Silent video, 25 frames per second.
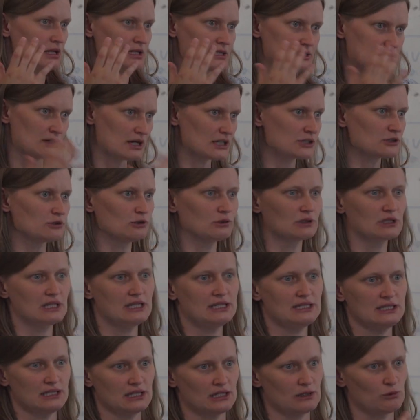threshold
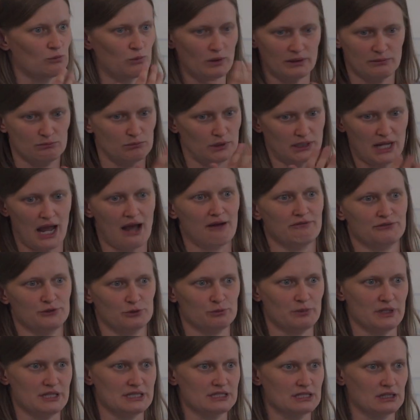linear, what, what have
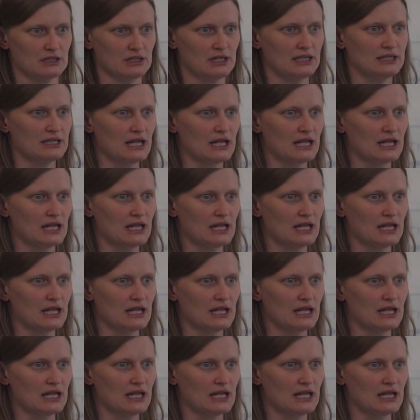you, basically.